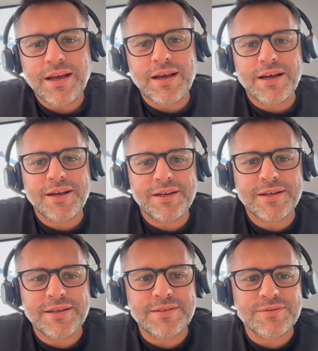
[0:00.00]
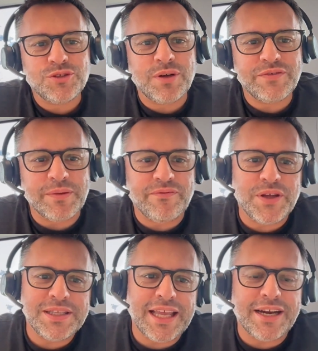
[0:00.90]
uh, to have some
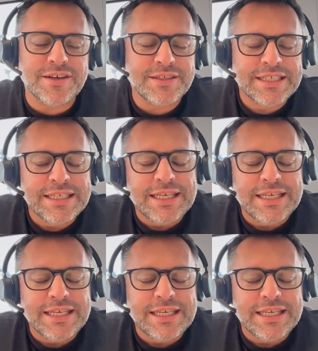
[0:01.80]
fun there.